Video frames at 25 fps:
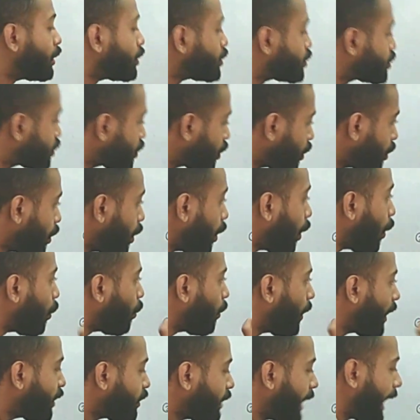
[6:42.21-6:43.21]
So,
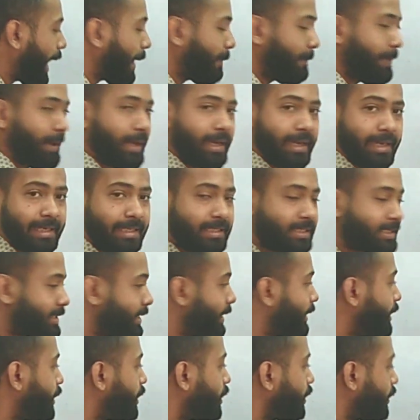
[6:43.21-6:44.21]
what will happen in this
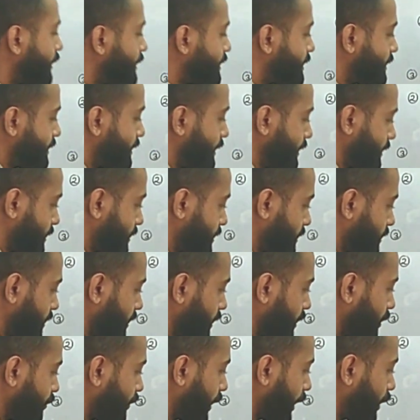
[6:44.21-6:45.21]
scenario is this.
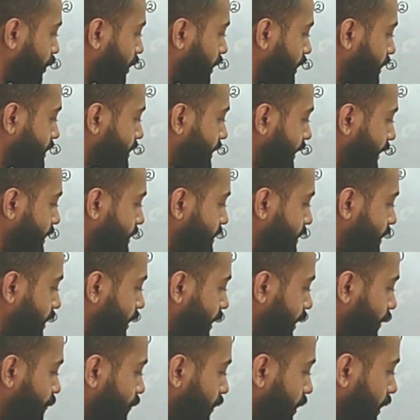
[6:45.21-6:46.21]
Try to understand this
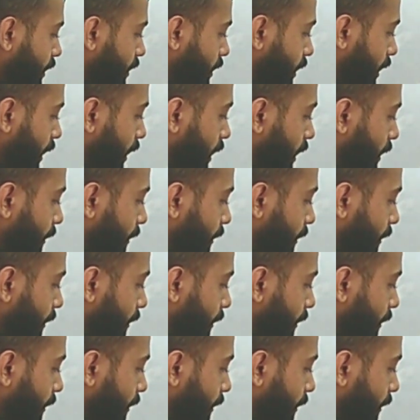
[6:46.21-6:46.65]
carefully.